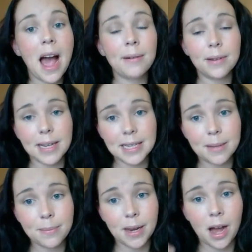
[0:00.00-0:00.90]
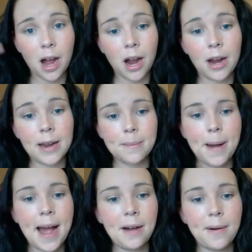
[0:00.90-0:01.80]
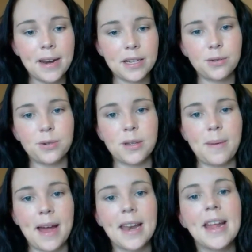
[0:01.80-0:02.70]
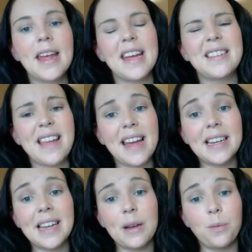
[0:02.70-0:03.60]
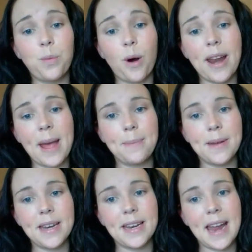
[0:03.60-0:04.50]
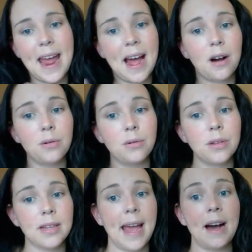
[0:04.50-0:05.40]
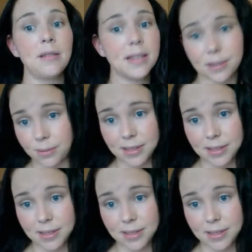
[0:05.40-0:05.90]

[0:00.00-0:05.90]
I will link them below. In part 1 I talked about exactly what happened and how this all